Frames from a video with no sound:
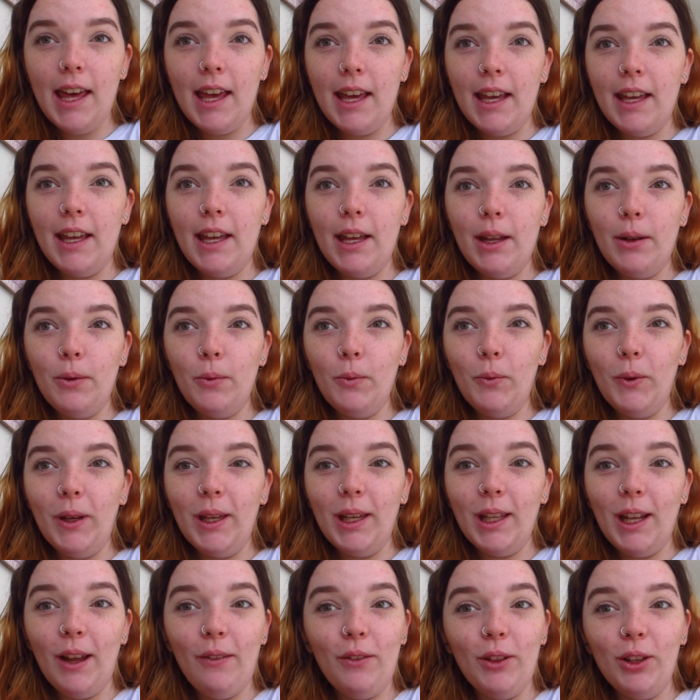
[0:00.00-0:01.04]
and we
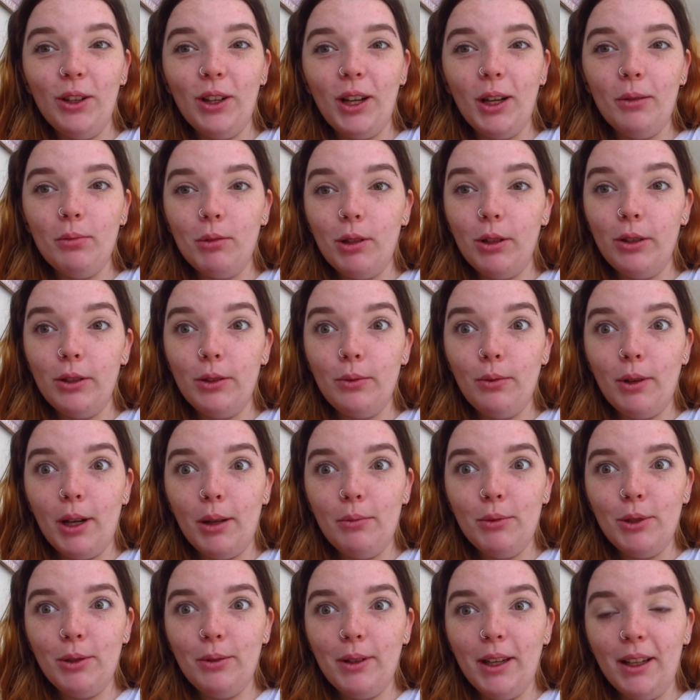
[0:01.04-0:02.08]
can have a look up close what
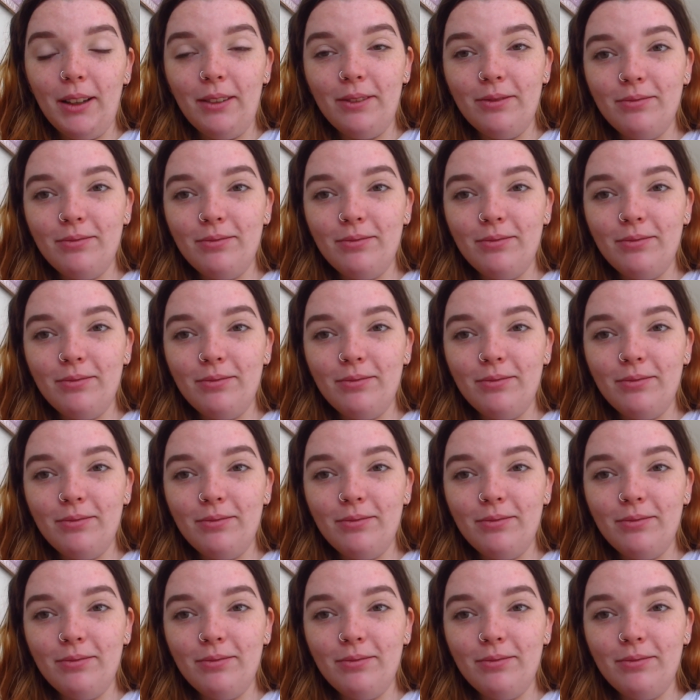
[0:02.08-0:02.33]
I'm doing.